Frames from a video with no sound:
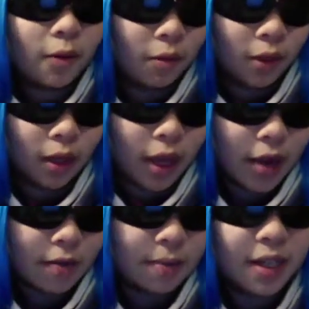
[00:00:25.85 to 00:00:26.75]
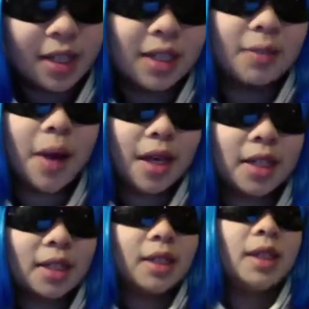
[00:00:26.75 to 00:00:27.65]
real life because it's
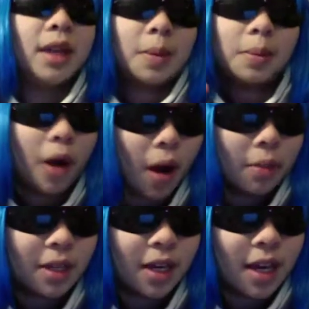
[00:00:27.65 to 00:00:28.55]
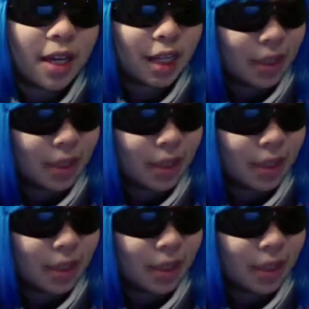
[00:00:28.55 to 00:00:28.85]
practically like a prompt that's